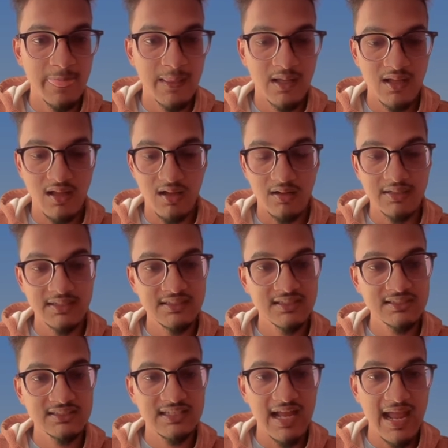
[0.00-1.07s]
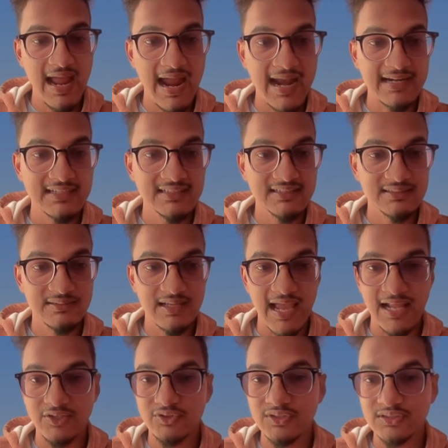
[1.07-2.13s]
It just adds
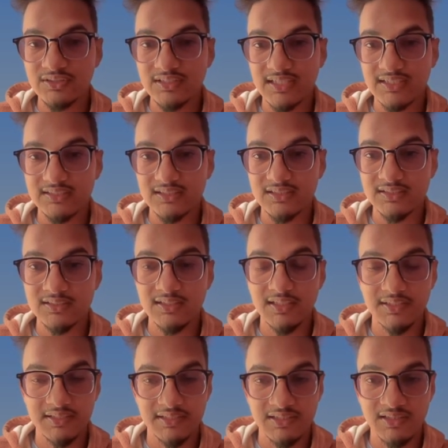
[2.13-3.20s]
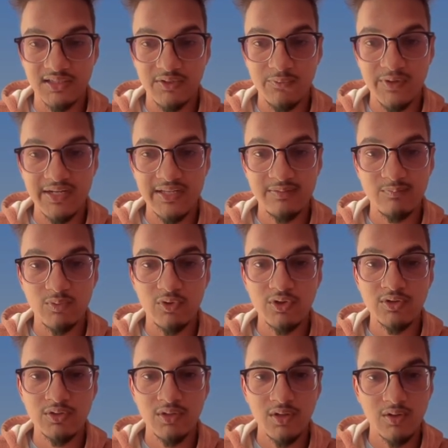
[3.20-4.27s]
another section in the reading mode
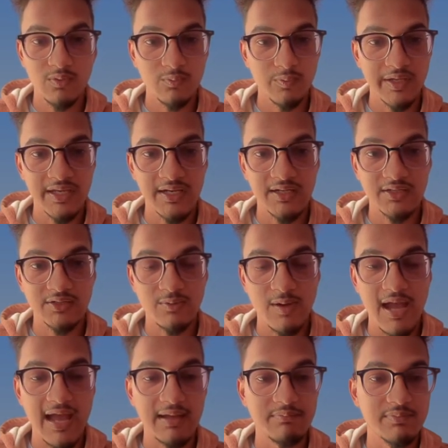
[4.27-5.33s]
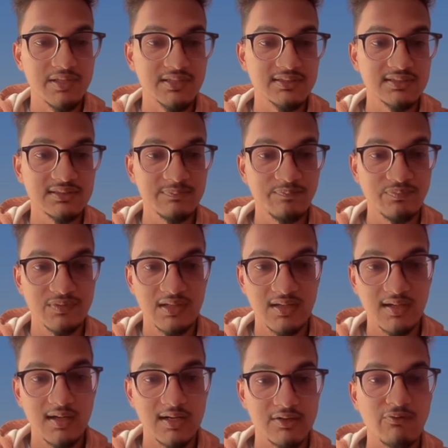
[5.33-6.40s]
where you have this
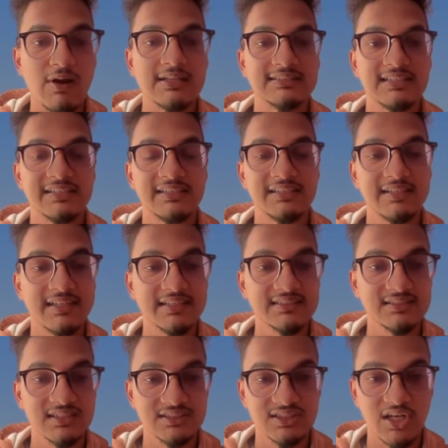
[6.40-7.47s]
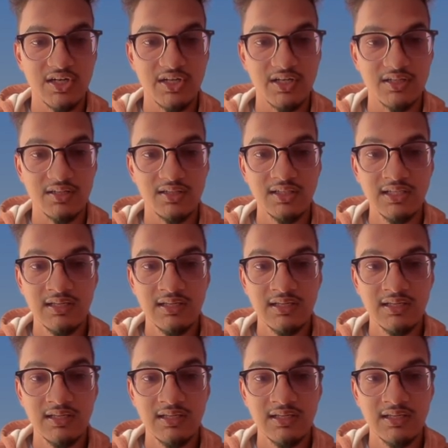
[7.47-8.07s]
translated text just under your